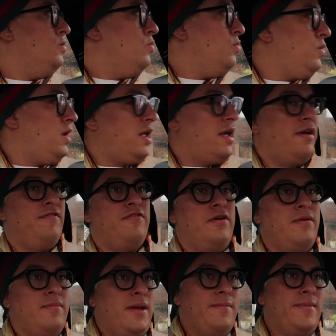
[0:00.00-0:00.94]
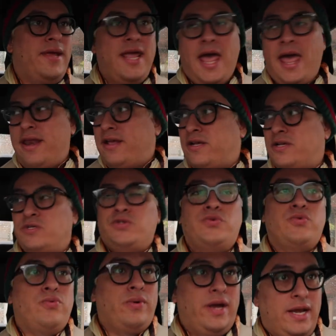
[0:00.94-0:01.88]
whenever my mechanic is
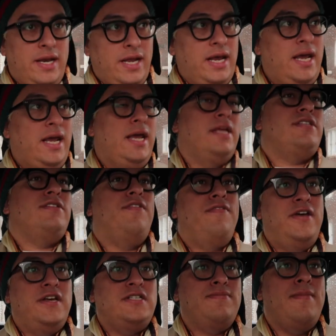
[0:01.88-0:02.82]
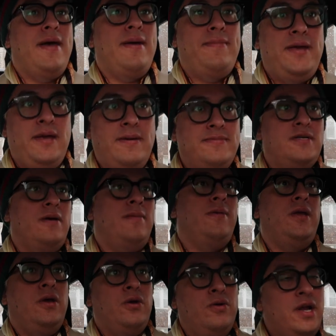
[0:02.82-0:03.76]
ready to fix my
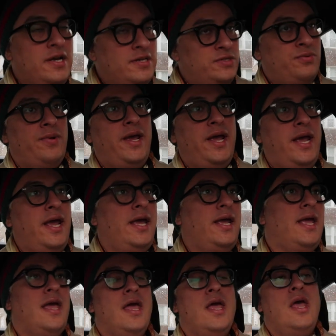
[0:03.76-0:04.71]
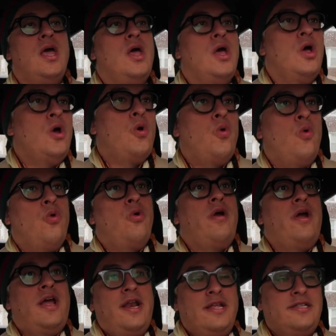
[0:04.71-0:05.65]
BMW next week
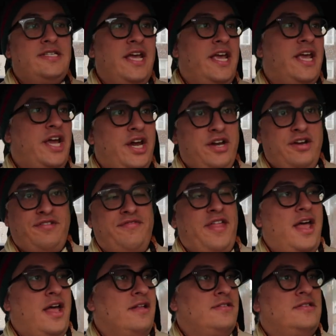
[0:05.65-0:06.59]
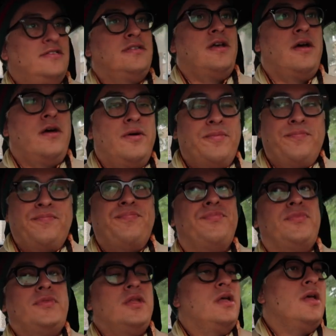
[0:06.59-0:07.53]
we're gonna take care of that so
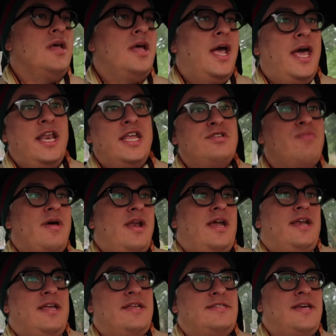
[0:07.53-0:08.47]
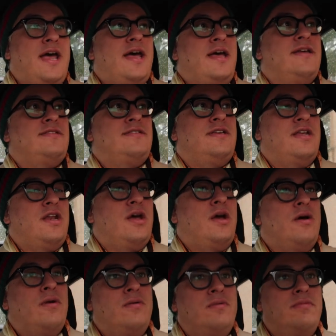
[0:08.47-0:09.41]
it is what it is guys you
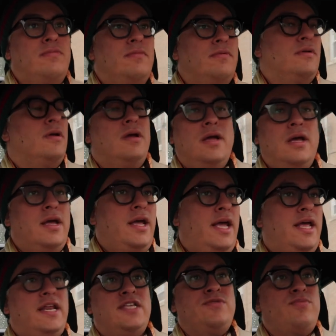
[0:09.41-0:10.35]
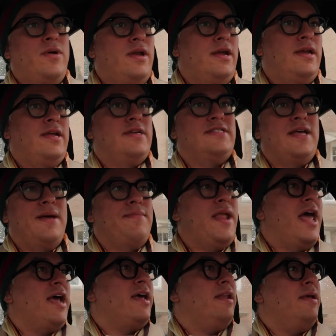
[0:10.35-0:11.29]
know it is what it is. I'm
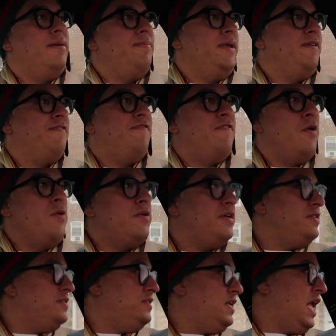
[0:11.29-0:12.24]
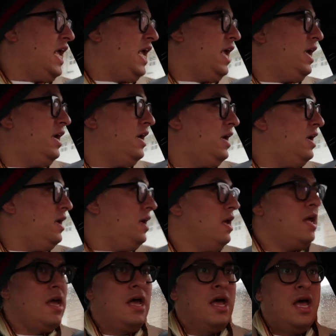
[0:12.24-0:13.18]
not gonna be focusing
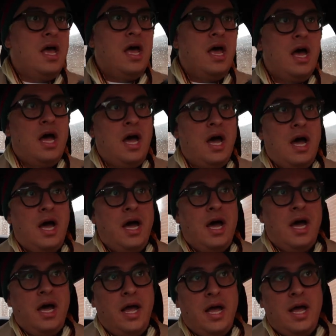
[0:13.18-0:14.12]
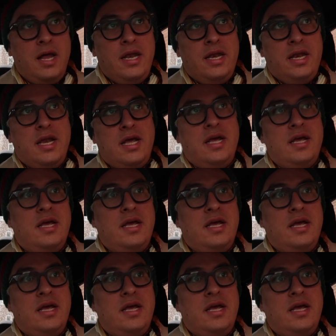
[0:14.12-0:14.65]
on